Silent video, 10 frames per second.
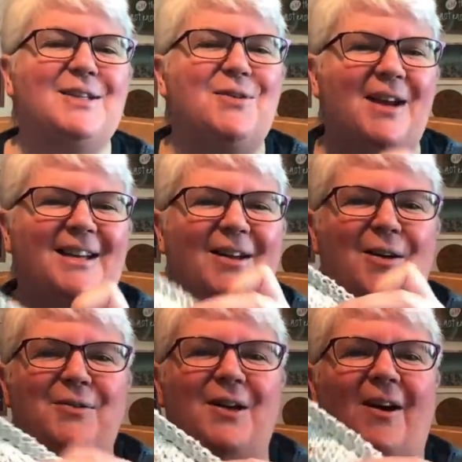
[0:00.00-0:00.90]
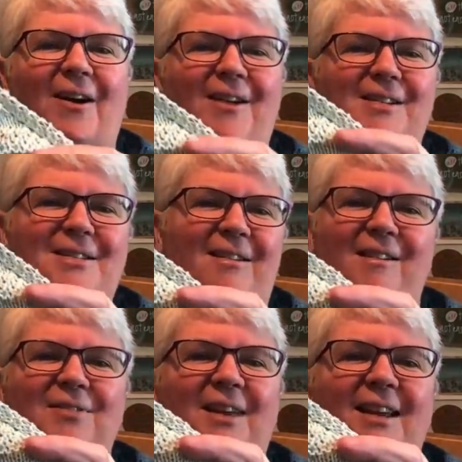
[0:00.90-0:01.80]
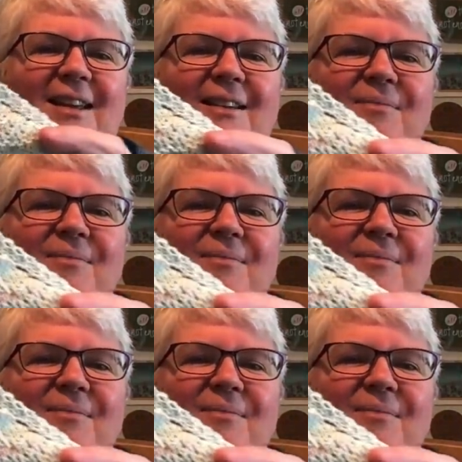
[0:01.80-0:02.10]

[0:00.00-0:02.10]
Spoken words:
Greenloaf yarn. Sorry, Vicky.